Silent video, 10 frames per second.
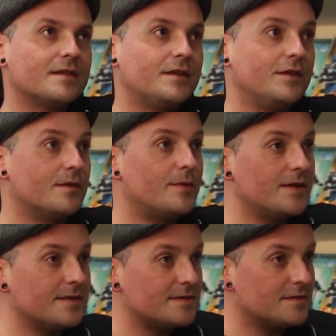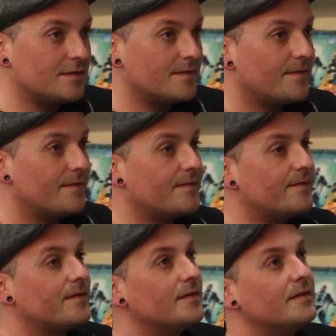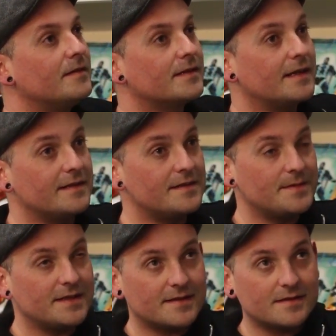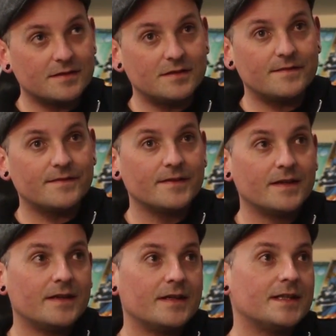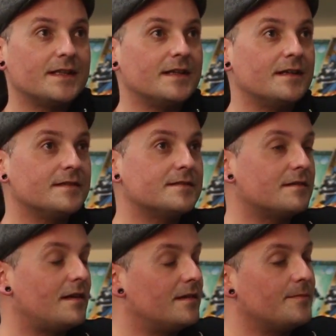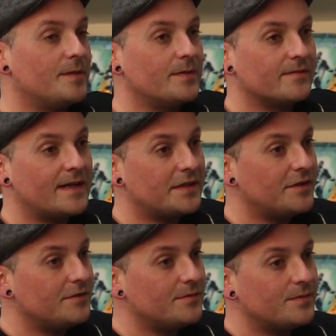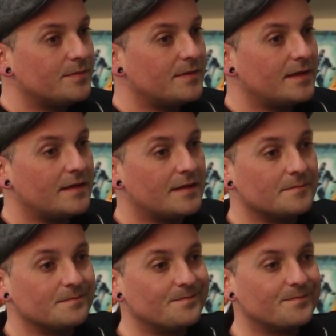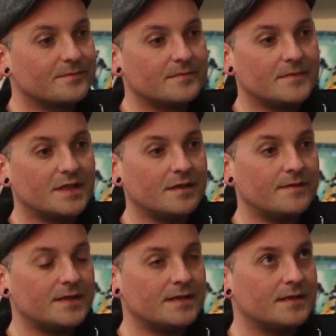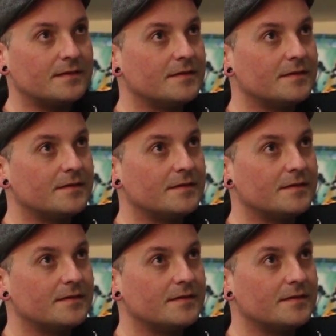Hugo Boylan stuff, Kerry Smith stuff. There's all the people at Red Cube, Dervla,